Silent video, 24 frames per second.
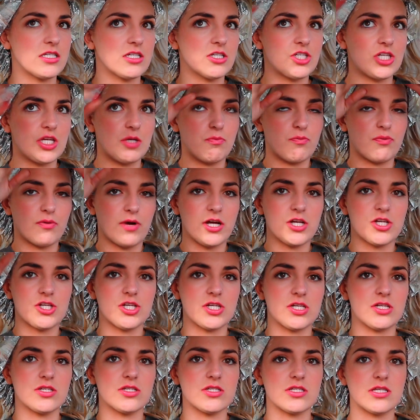she
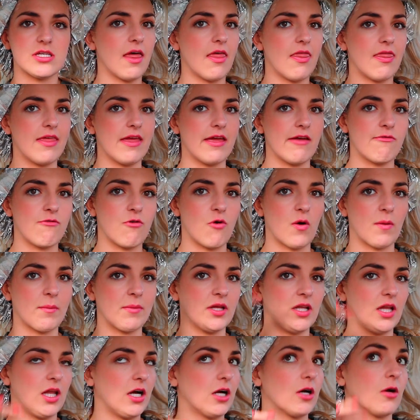brushes the
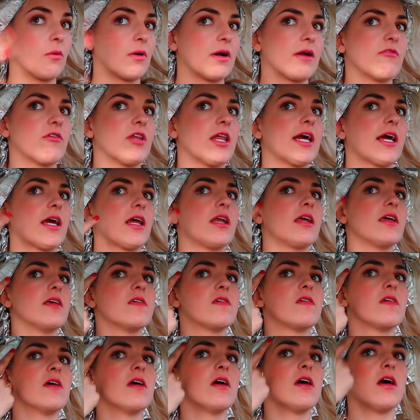formula or whatever the heck it
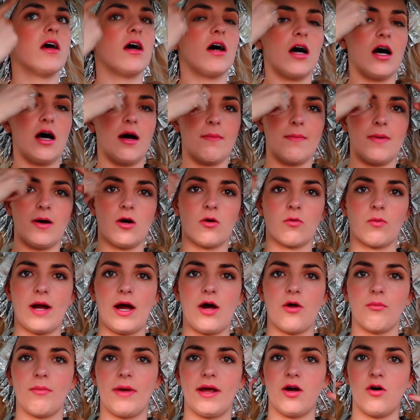is um,
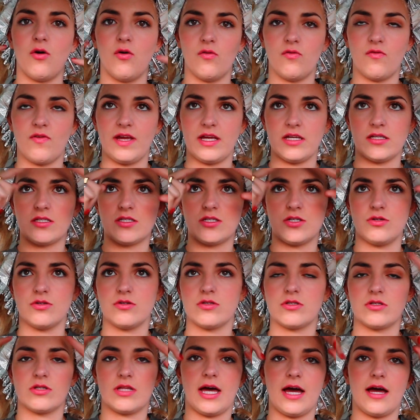around my whole face too,
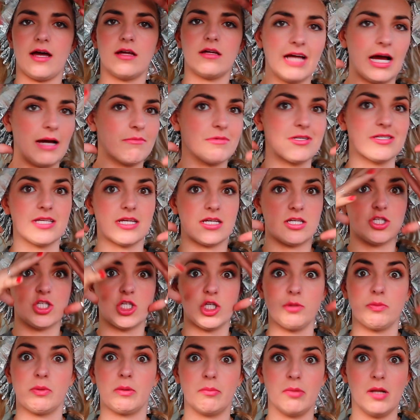so that I'm just like
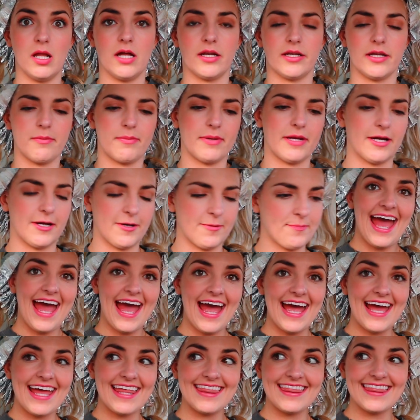super blonde up here.
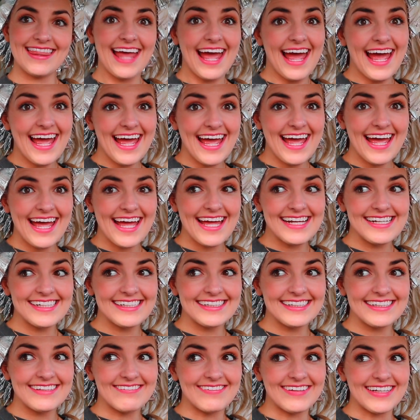And
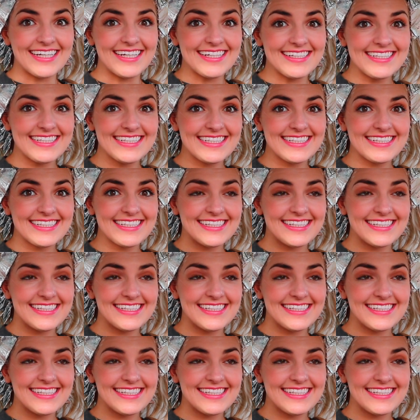then what else?